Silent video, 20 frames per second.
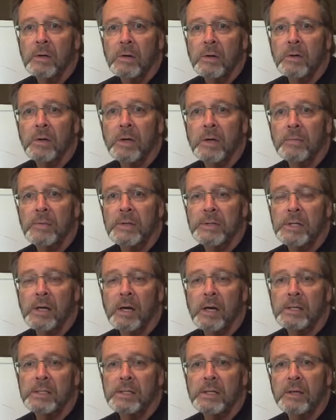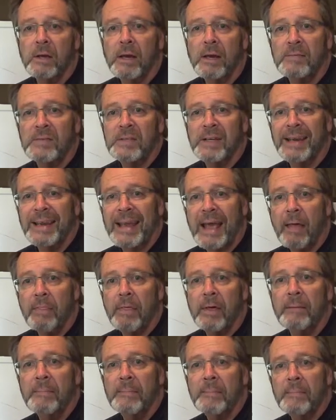look at the data, you have to
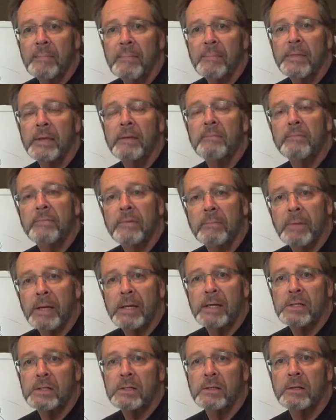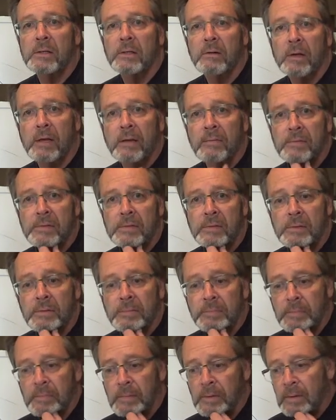gather the information, you have to